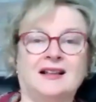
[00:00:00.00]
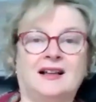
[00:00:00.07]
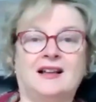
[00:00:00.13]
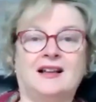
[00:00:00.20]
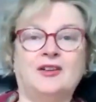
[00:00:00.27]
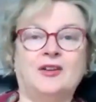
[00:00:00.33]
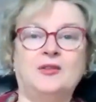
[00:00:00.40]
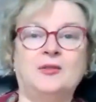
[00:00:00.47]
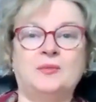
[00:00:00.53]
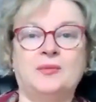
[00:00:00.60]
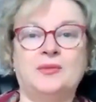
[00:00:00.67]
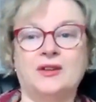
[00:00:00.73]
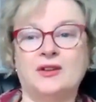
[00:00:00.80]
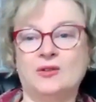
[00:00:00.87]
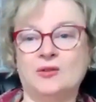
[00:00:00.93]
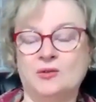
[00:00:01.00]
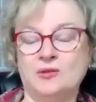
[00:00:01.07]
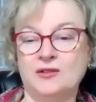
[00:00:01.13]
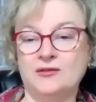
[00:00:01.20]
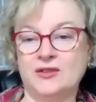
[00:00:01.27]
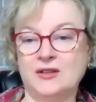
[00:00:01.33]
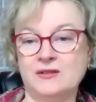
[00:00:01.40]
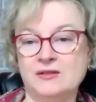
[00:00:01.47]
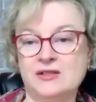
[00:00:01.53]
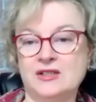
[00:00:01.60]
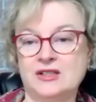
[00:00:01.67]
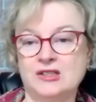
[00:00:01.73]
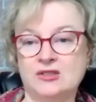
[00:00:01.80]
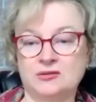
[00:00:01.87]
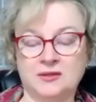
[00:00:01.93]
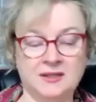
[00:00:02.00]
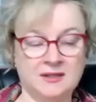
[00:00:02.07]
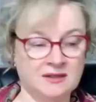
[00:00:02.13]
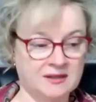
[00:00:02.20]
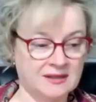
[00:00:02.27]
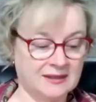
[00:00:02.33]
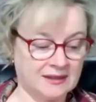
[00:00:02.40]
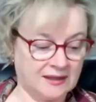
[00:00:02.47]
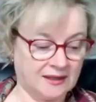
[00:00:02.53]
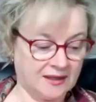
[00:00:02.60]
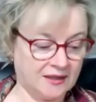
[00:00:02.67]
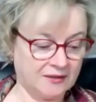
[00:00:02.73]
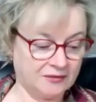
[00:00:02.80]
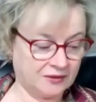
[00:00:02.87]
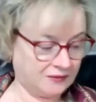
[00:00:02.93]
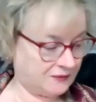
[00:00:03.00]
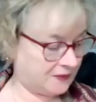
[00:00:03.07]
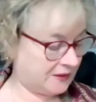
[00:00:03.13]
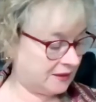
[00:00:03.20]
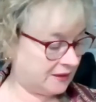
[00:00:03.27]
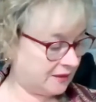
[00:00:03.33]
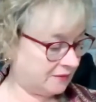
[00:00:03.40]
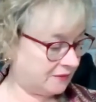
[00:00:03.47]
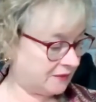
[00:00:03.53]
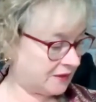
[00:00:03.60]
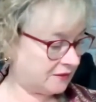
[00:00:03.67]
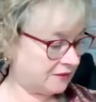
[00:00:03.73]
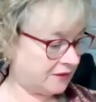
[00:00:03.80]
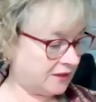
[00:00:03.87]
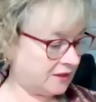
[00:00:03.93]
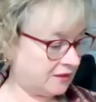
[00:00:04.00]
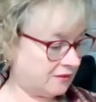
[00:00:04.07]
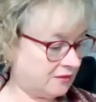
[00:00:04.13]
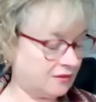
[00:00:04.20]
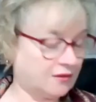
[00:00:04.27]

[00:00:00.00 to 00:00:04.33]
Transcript: I hope that all of those that are joining us live are feeling very